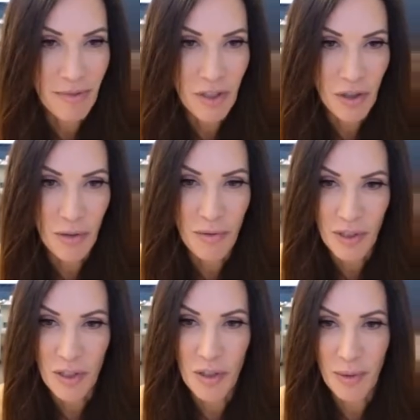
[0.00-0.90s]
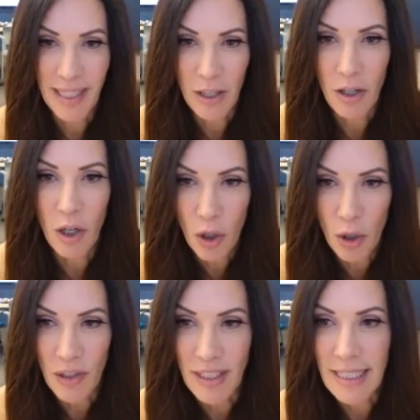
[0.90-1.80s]
Students are doing it
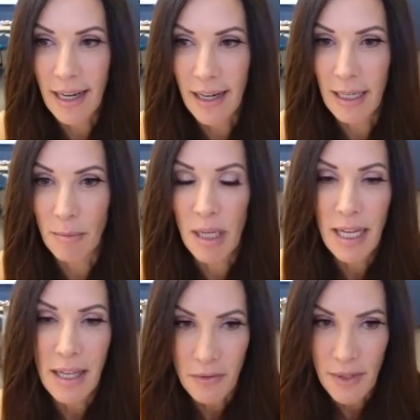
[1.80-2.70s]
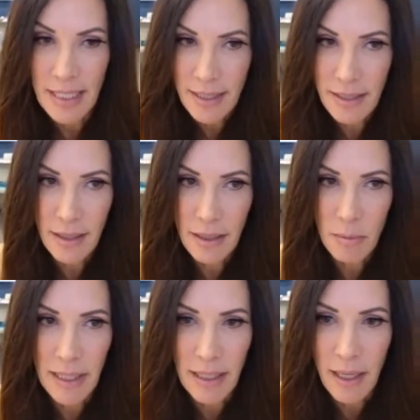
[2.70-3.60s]
all the time. This is a little
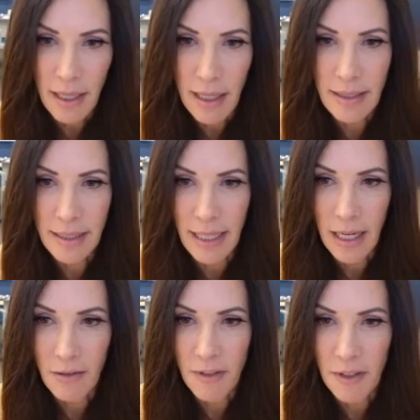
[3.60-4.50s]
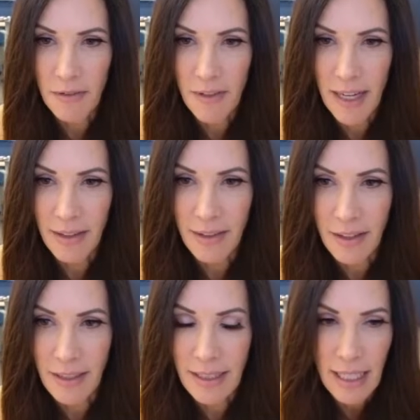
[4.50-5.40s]
bit harder now for the fact
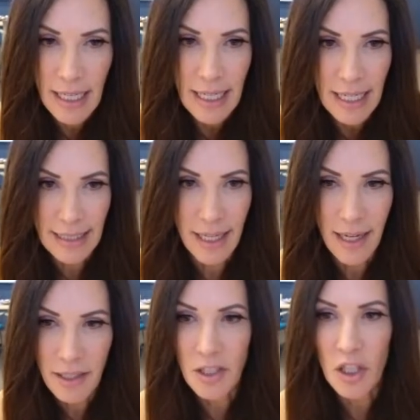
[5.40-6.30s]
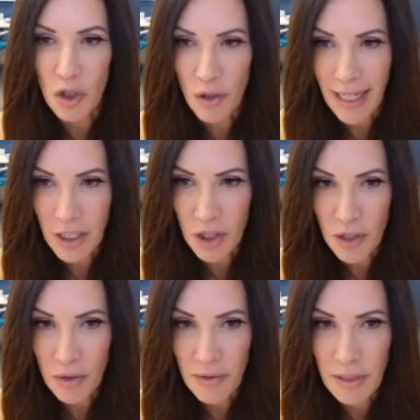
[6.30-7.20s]
that it's harder to track
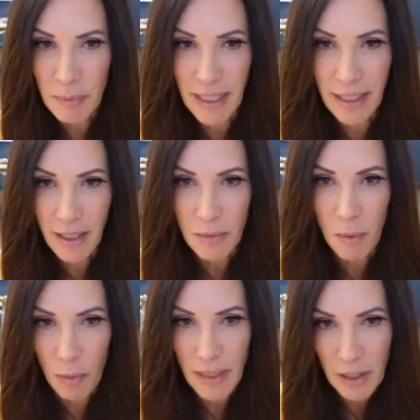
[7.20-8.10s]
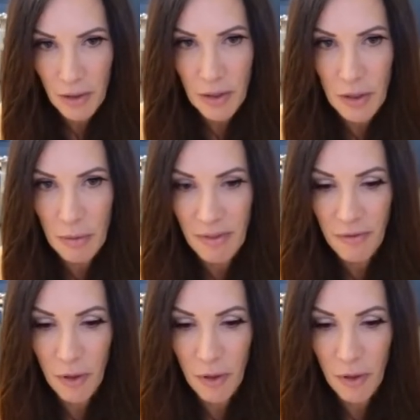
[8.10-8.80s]
students, because what we could do